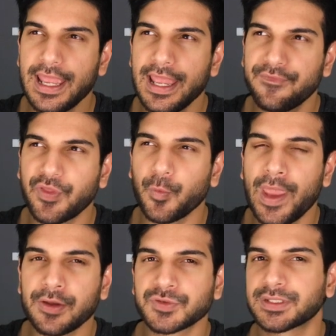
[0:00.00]
If the
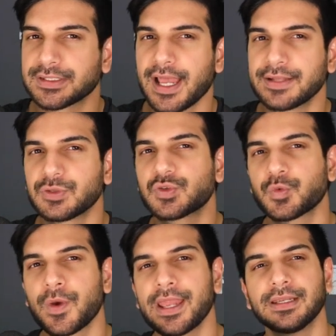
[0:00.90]
Raiders decide to
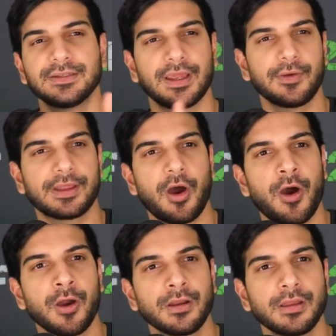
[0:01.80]
trade Derek
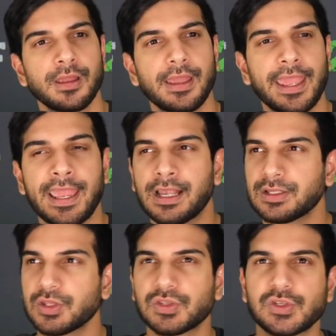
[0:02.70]
Carr
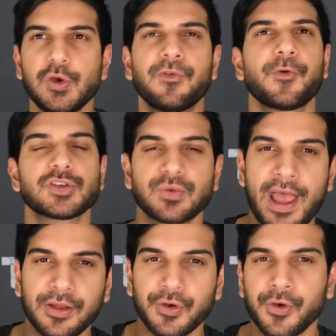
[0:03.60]
and two
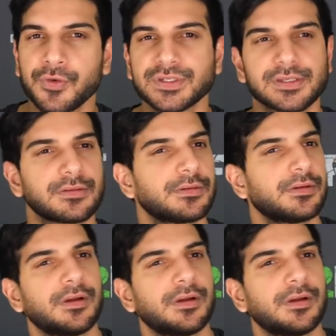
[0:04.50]
first-rounders,